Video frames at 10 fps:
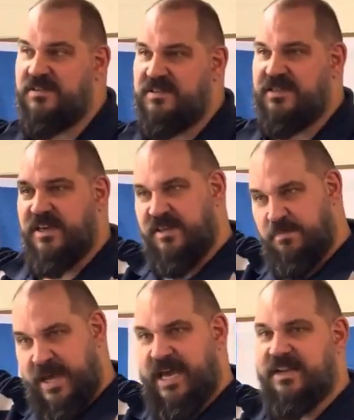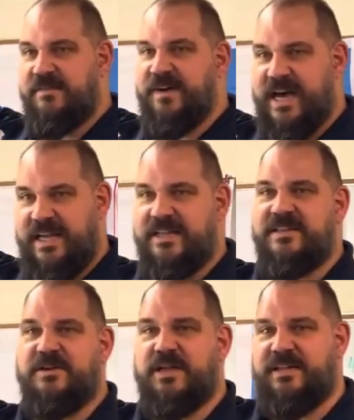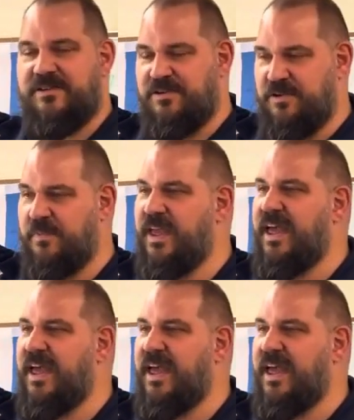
expand the vine that they like to do